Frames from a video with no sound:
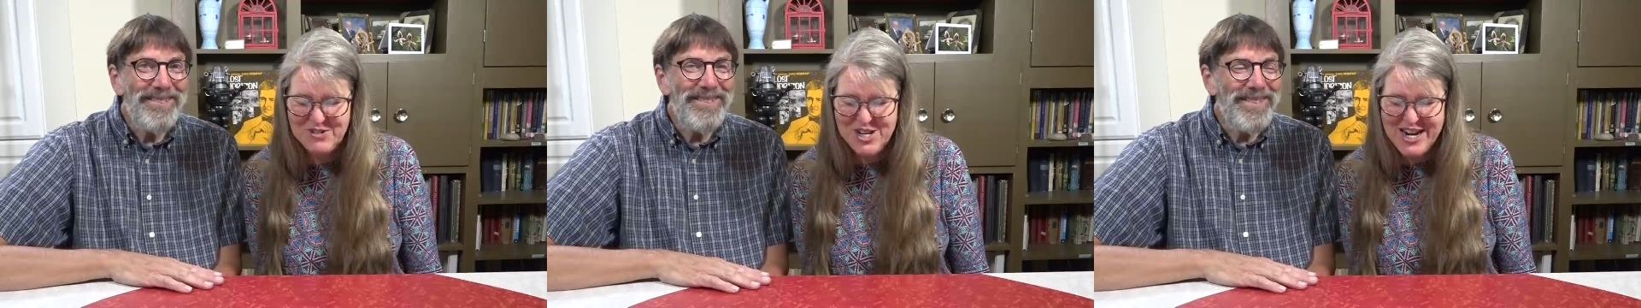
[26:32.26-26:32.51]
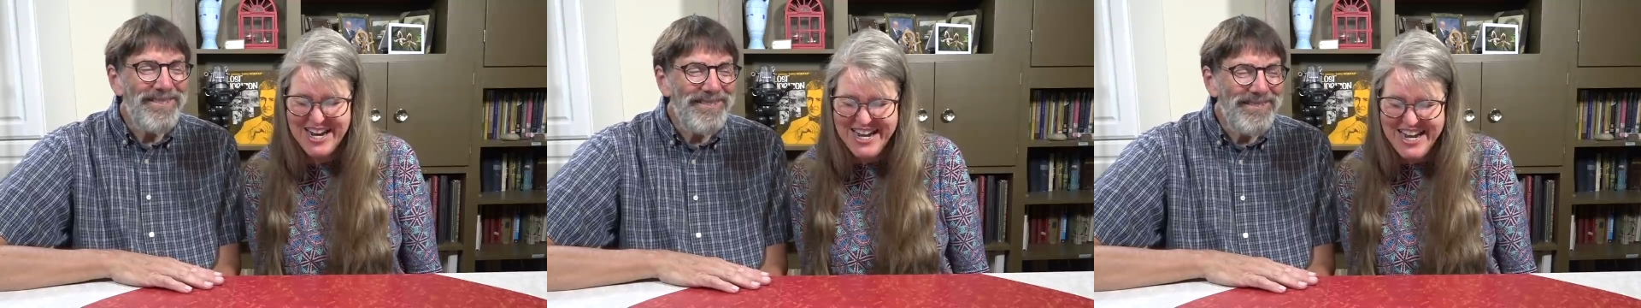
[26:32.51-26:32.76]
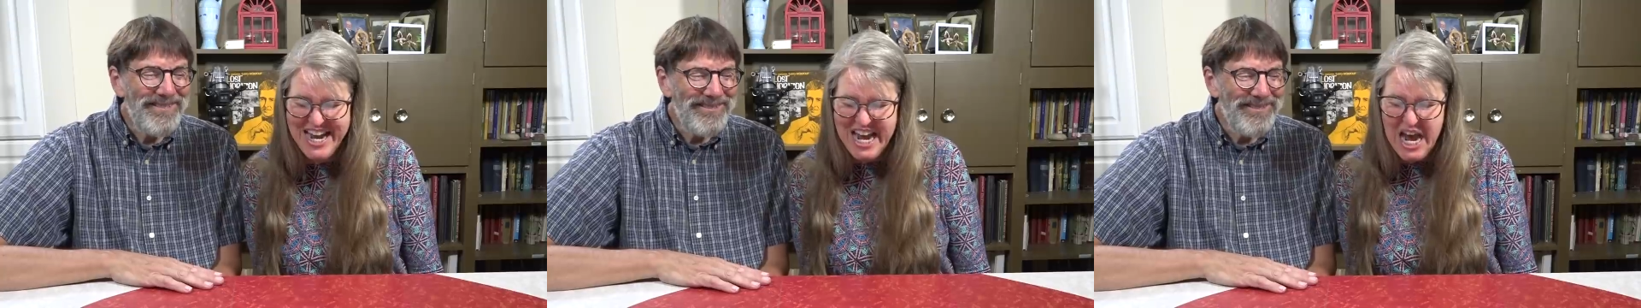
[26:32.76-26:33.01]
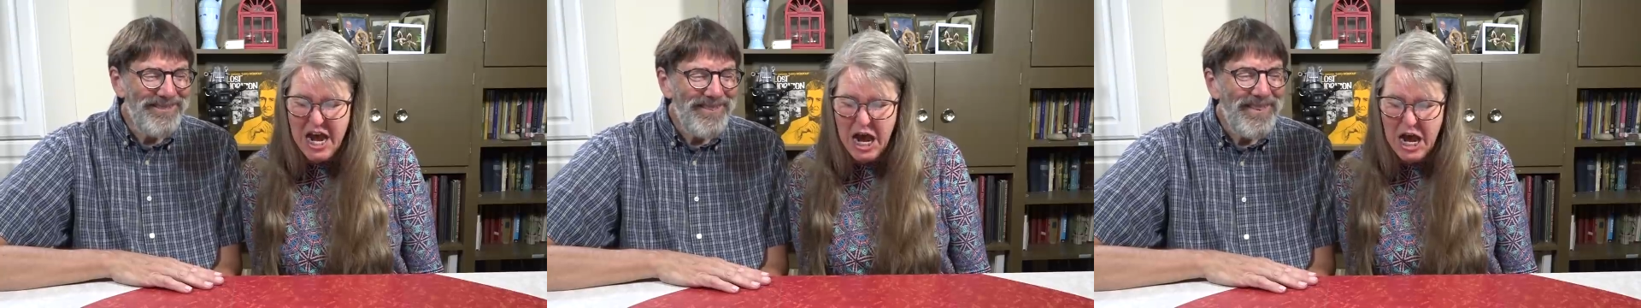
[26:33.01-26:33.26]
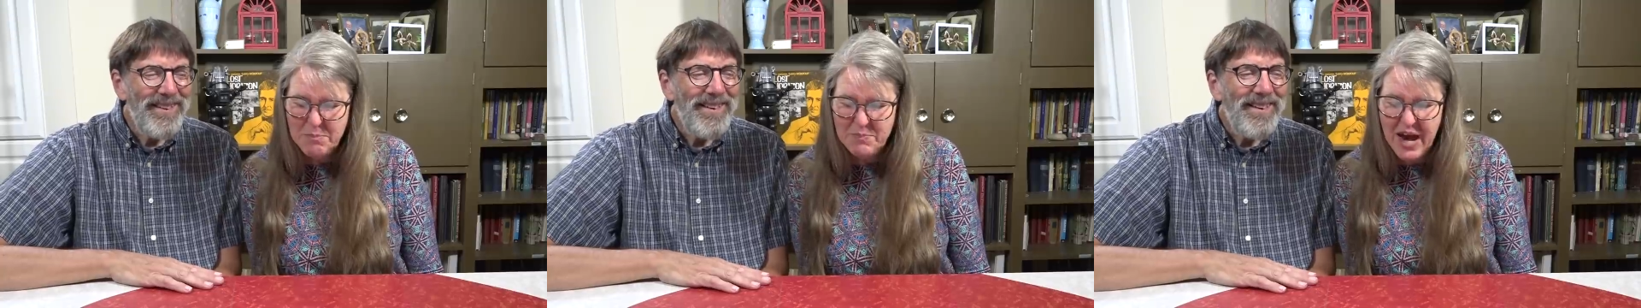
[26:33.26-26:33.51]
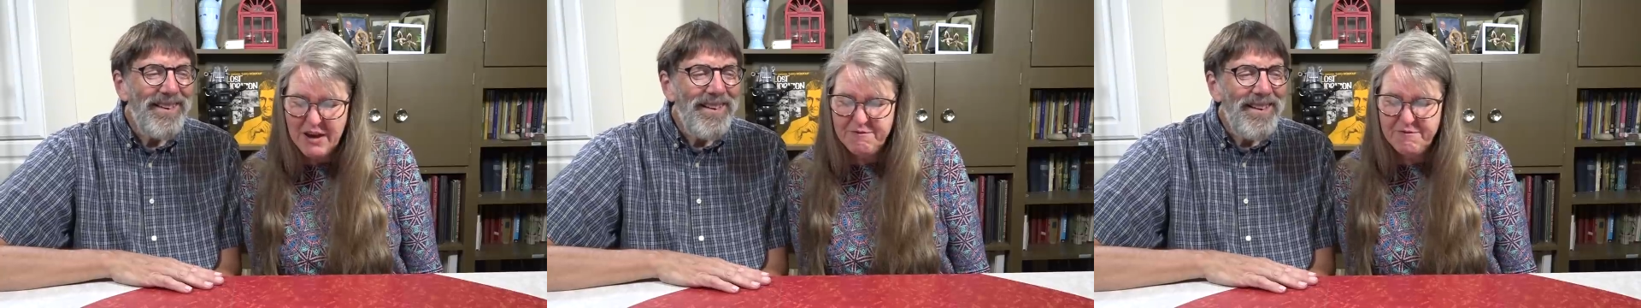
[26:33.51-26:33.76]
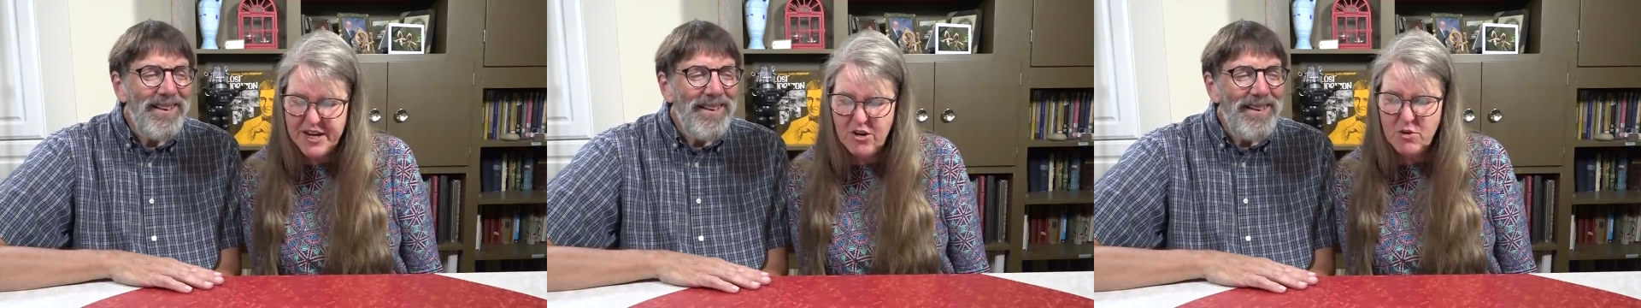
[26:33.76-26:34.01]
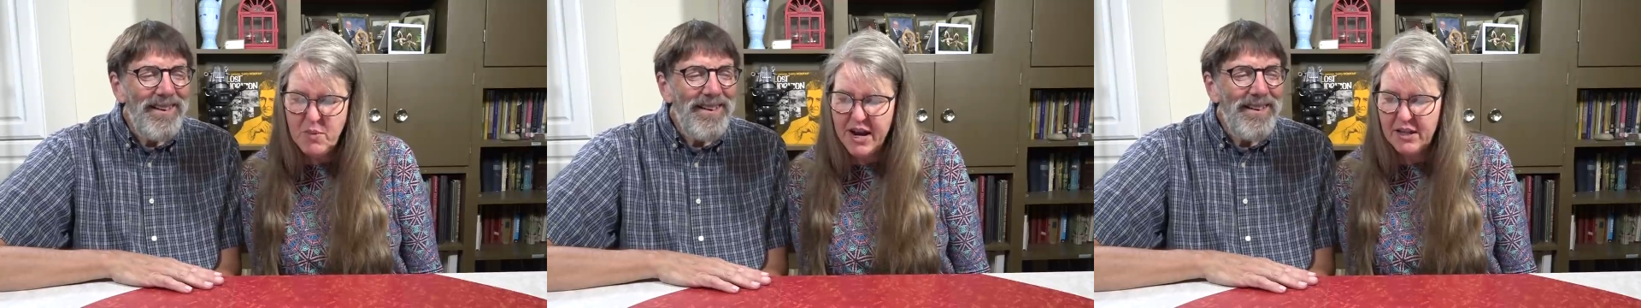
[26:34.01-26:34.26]
Speaker 1: Jonna. I
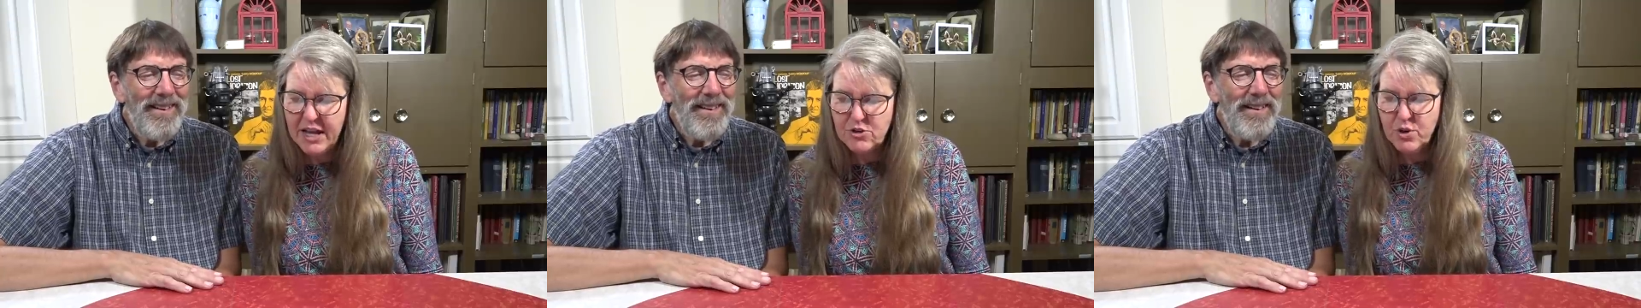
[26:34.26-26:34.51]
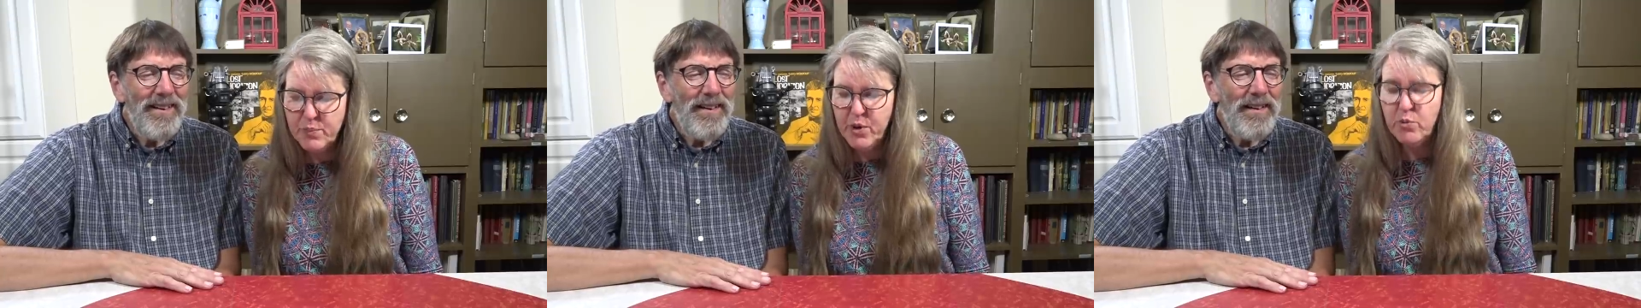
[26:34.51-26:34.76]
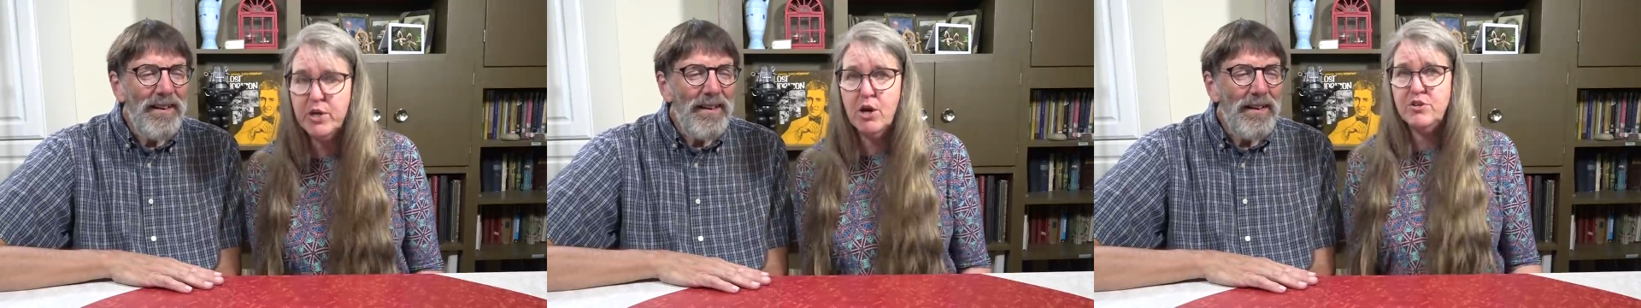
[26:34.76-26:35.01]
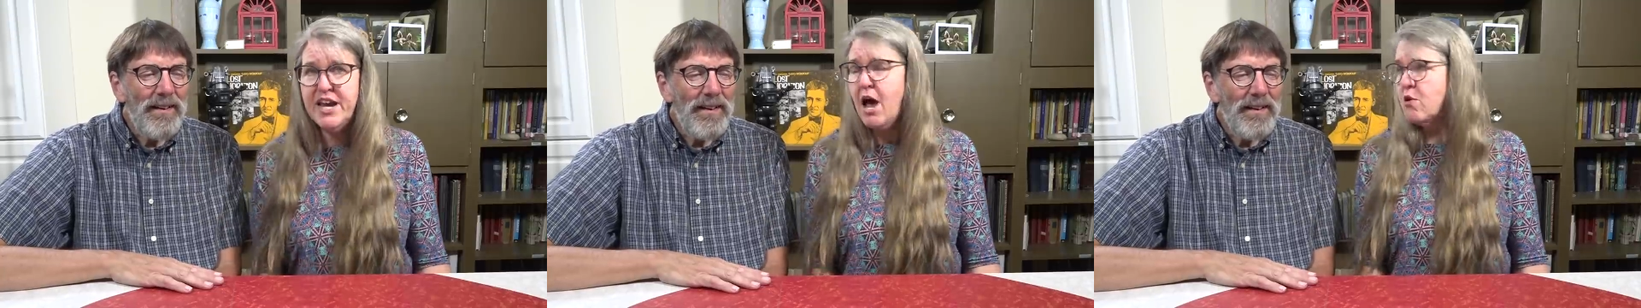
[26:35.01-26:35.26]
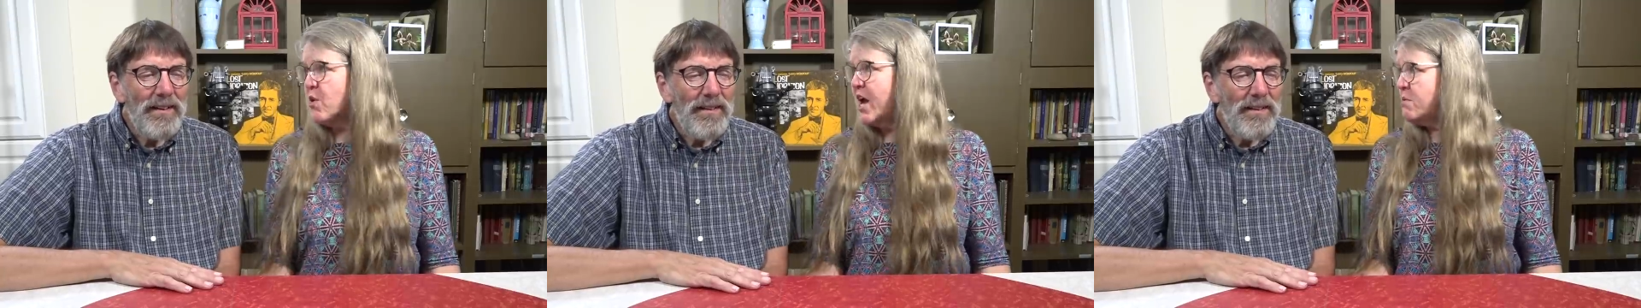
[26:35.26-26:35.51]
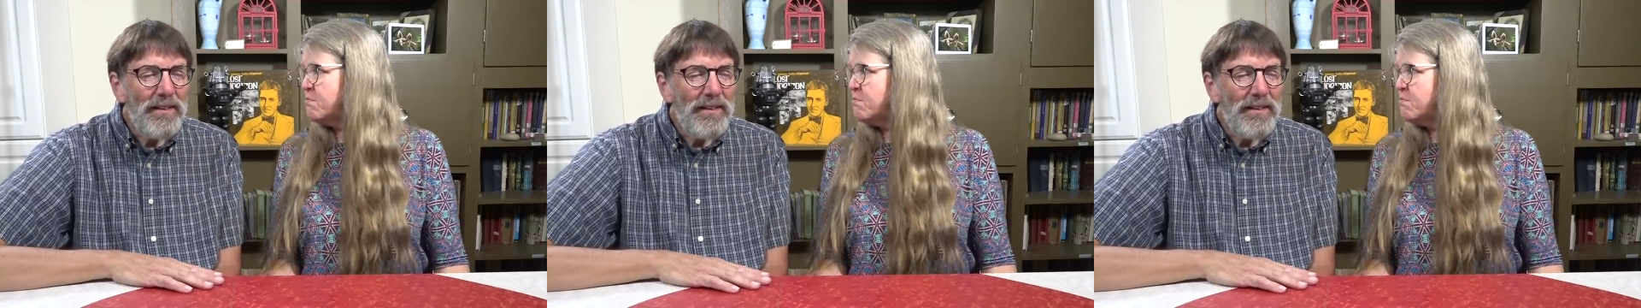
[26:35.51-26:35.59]
figured my electric bill would go down, right?